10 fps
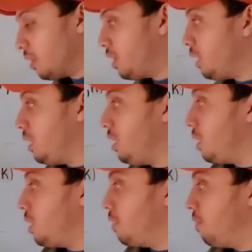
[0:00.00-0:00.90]

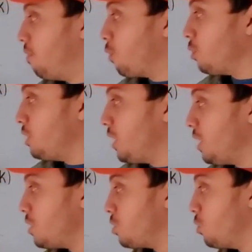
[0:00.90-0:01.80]
the
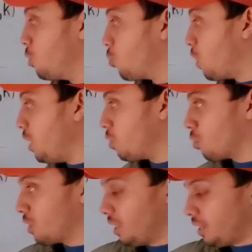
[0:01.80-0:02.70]
vertex to the right
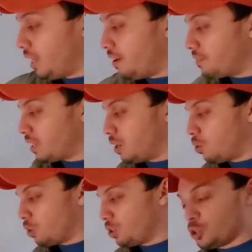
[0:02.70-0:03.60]
or the left
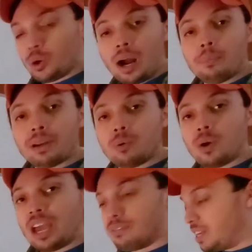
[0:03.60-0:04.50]
according to how many
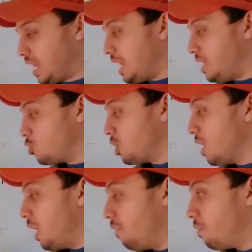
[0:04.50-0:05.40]
we have in H.
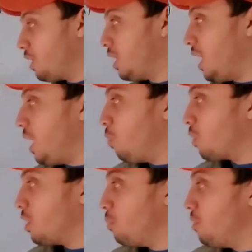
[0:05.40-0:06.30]
And for the K,
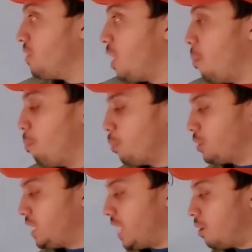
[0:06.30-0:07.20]
we're going to move it up or
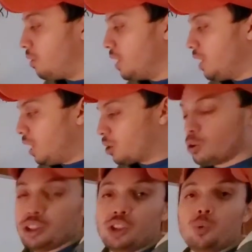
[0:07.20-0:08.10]
down
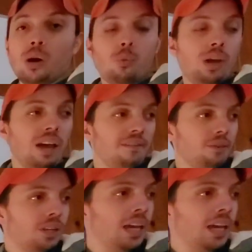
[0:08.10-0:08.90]
according to what we have for